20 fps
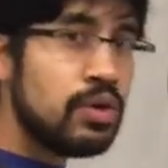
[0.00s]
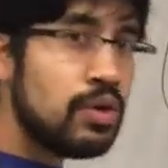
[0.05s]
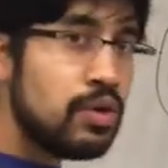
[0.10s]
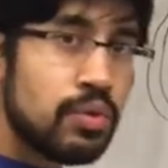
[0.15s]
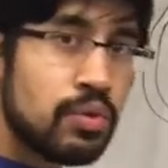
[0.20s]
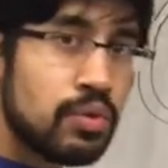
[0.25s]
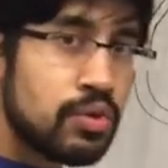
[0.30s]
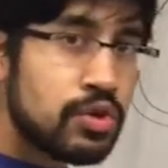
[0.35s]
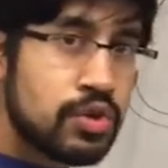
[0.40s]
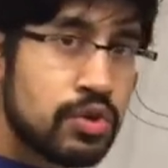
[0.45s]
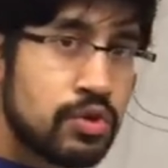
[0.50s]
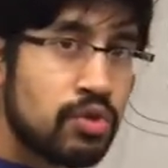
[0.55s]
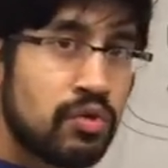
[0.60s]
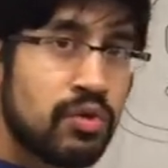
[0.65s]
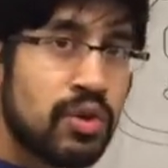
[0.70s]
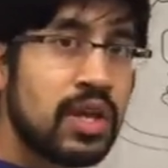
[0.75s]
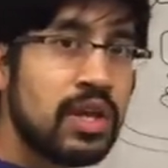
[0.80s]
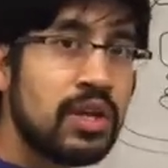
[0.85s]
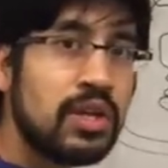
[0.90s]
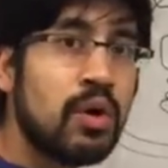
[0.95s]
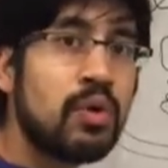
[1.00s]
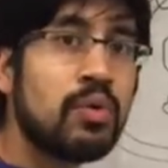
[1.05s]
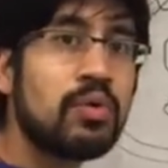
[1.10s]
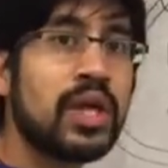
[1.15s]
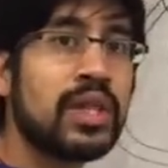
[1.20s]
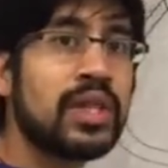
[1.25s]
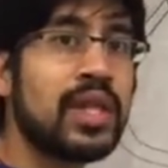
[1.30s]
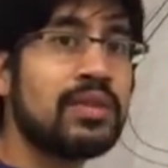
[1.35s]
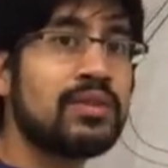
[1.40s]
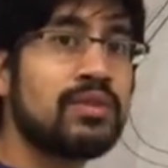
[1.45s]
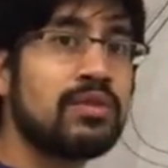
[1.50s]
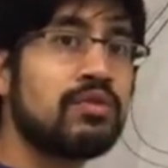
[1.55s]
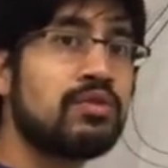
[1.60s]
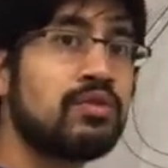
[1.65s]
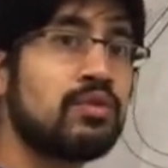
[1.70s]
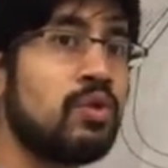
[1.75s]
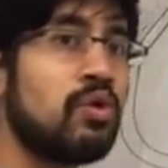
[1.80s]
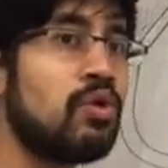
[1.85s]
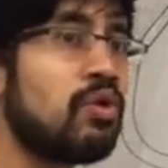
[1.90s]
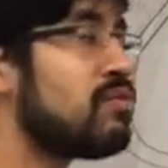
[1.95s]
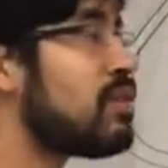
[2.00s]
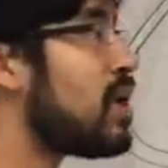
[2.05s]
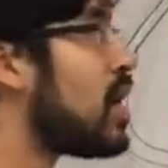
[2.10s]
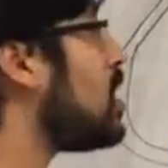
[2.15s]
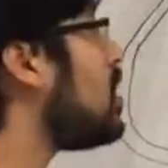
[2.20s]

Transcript: you should already know that that's a store of